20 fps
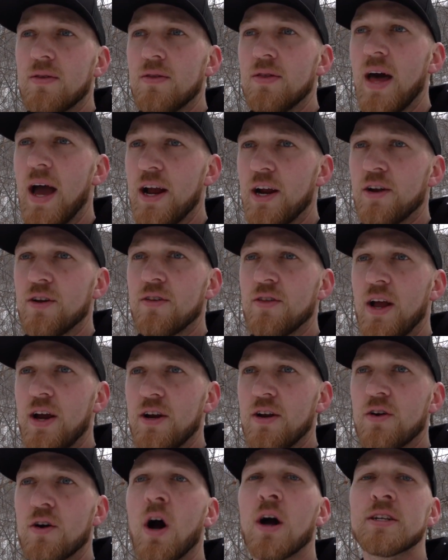that
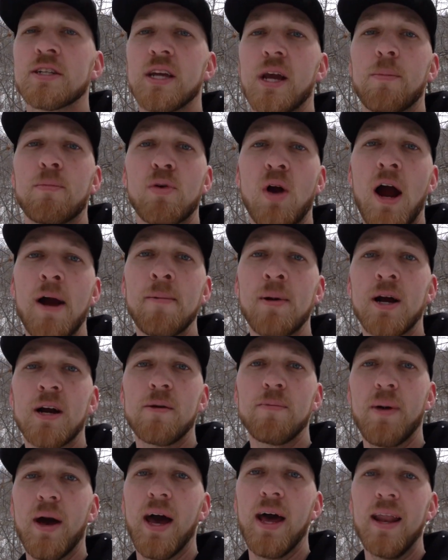you're hunting a primary
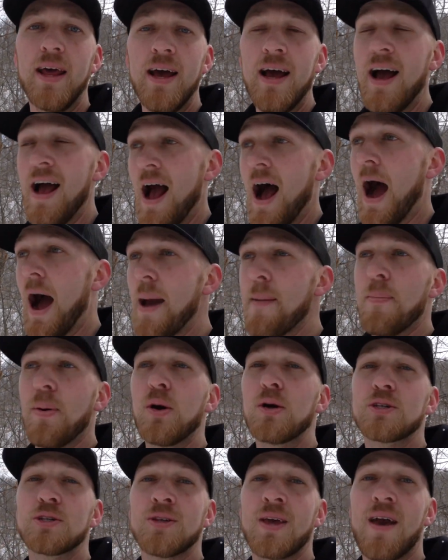bed. I
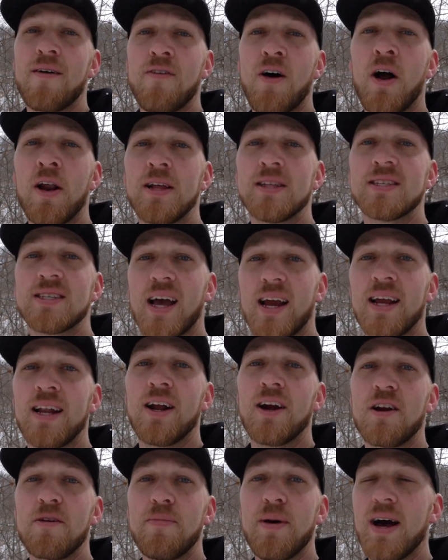personally have hunted
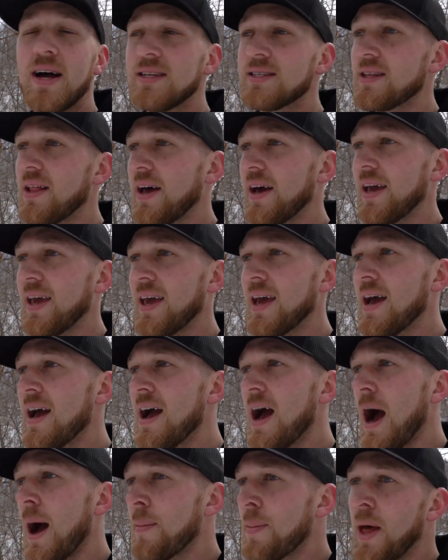secondary beds. Like
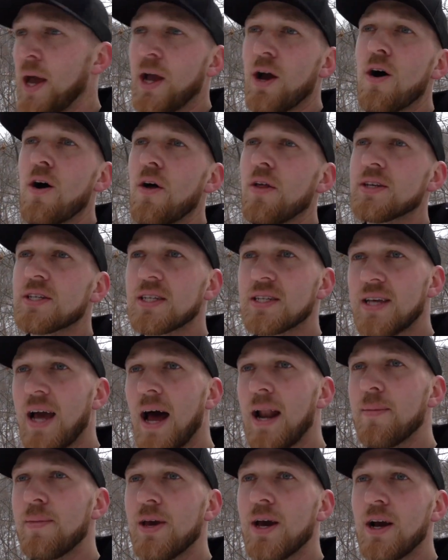I'm like, oh, this has
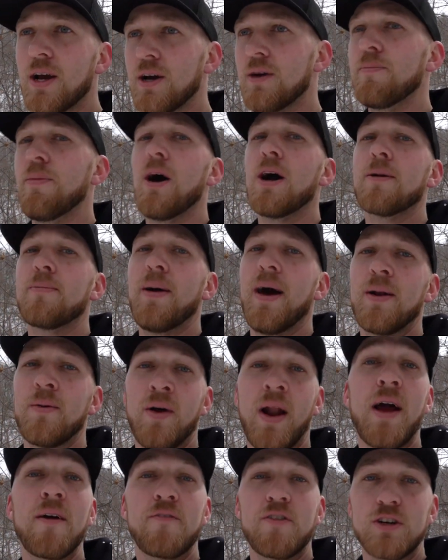got to be a good buck bed
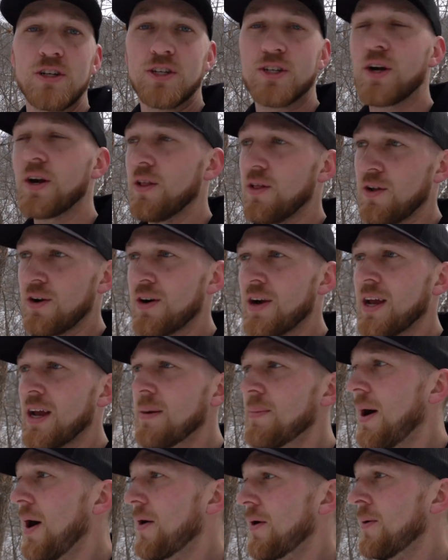when I first started learning
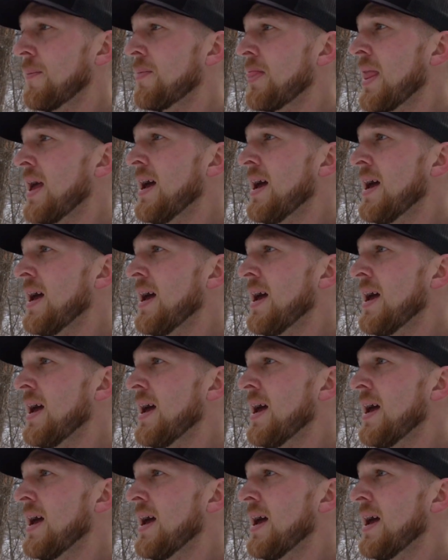about them.